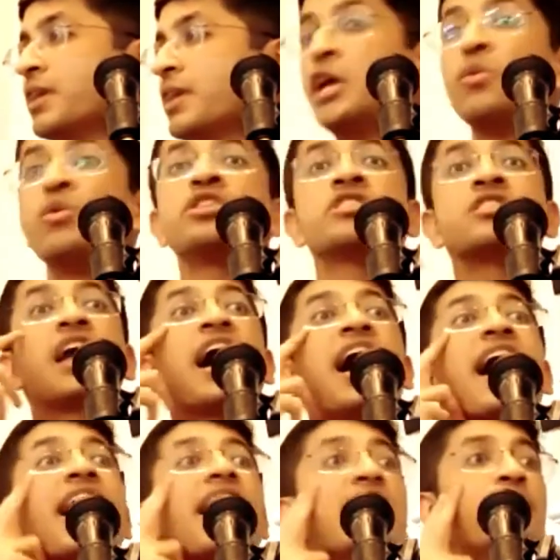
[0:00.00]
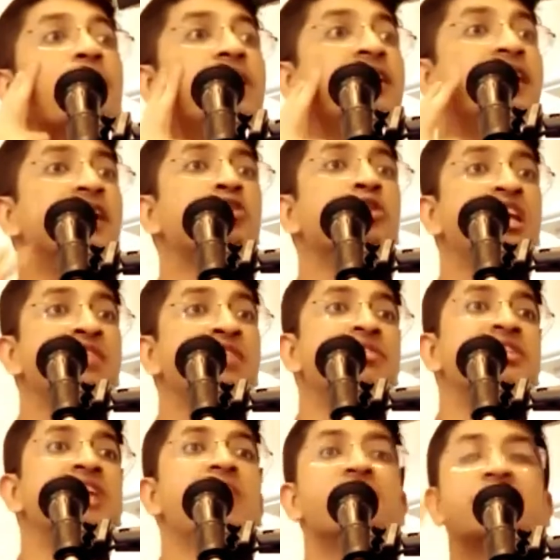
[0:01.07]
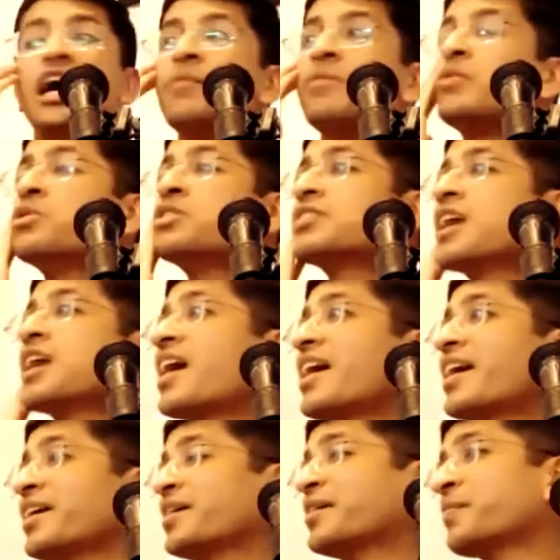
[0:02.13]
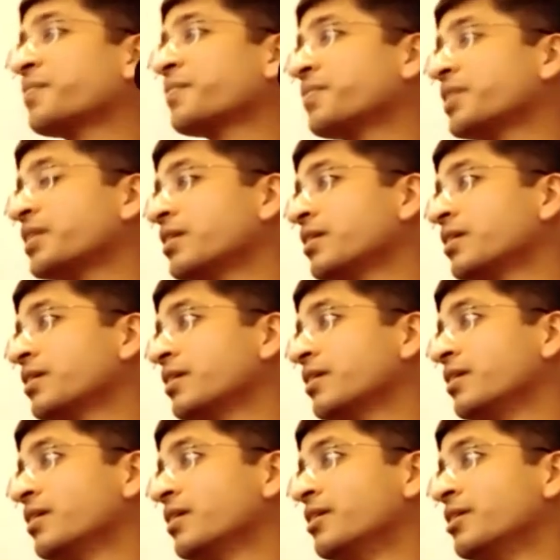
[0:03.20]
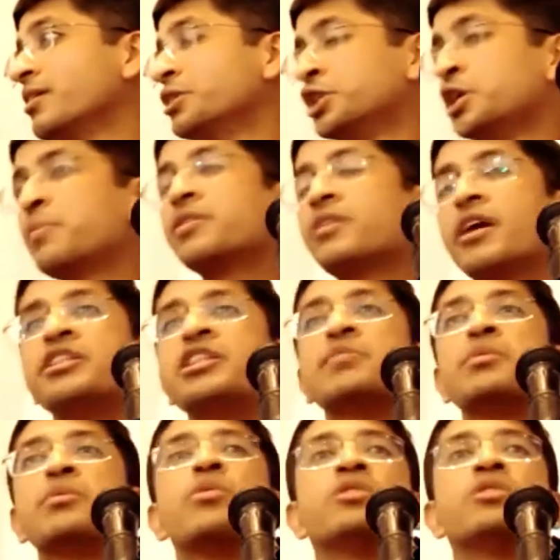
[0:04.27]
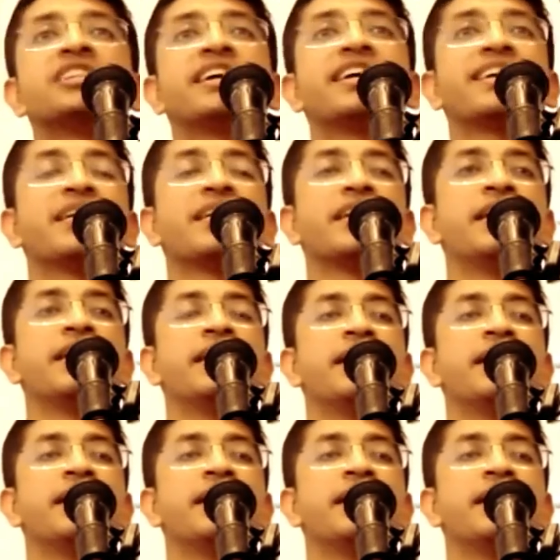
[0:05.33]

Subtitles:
He would cry. When he had to leave Vrindavan Dham, he would cry. Sripad Ayendra Prabhu would say,